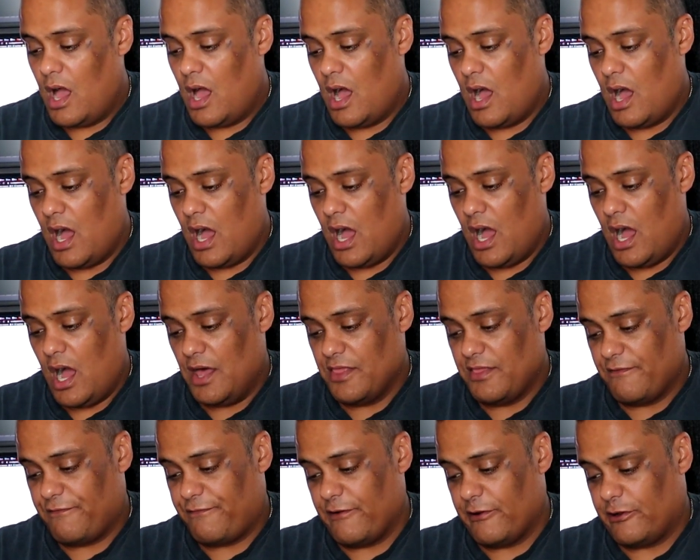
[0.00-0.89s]

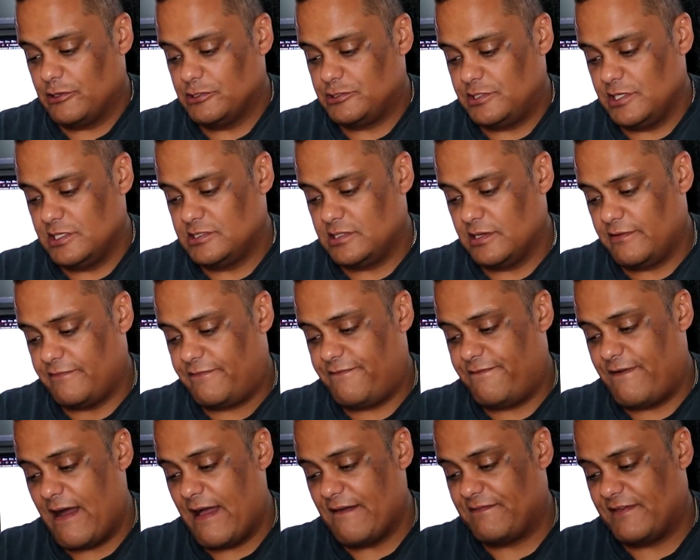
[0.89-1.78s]
The frequencies are
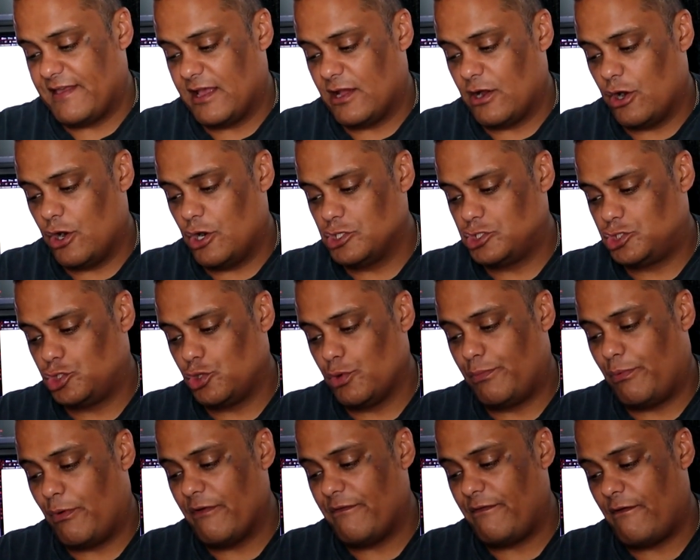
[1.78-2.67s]
5 gigahertz,
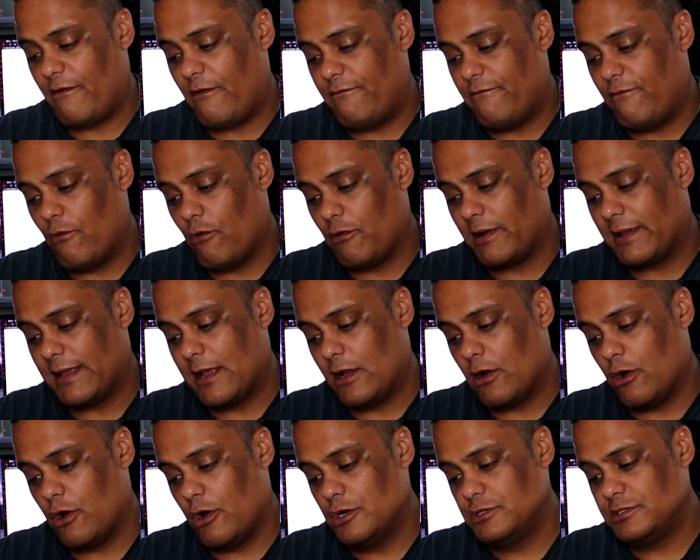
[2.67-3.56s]
2.4
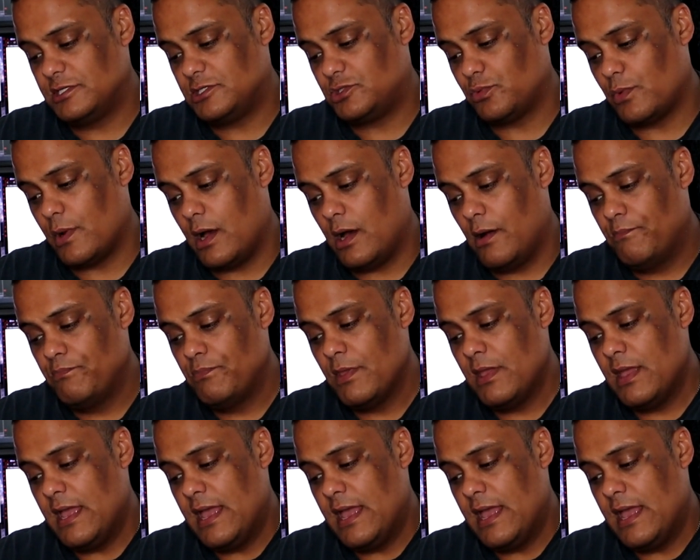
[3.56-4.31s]
gigahertz as well.